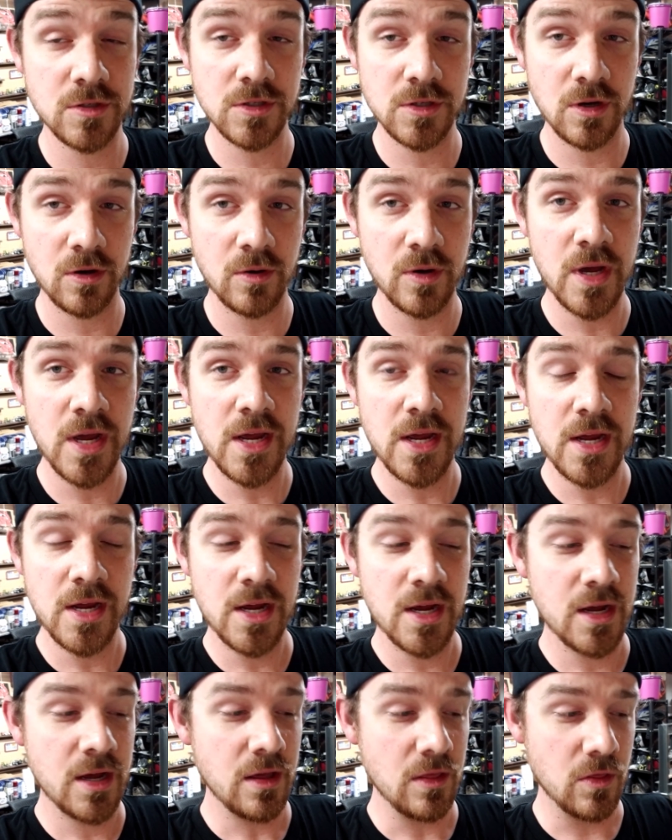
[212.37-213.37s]
So
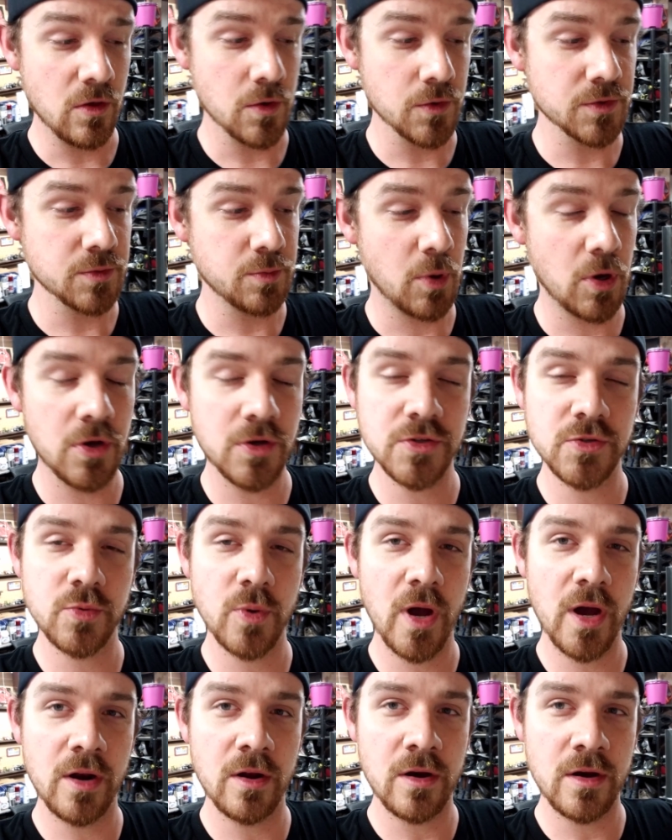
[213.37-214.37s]
those balls
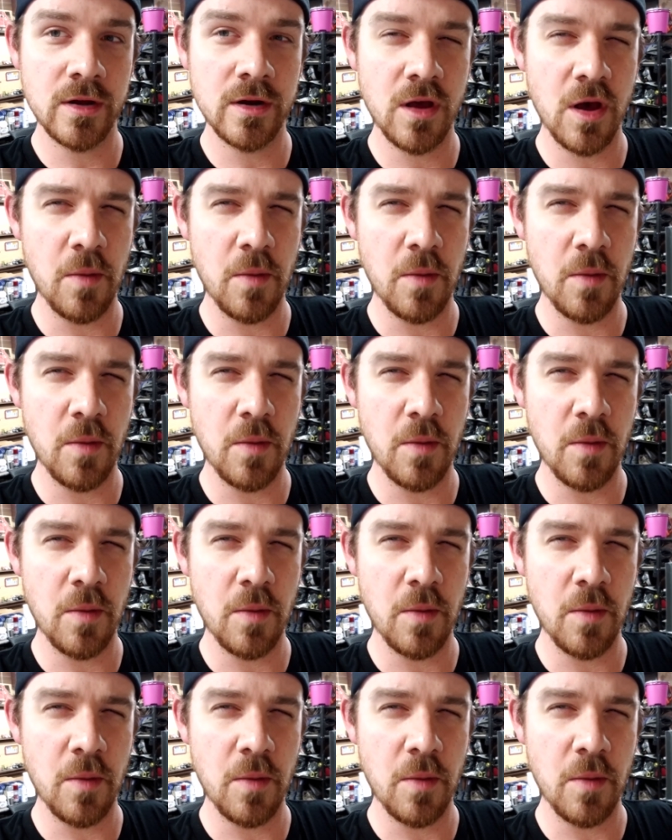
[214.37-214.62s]
ride on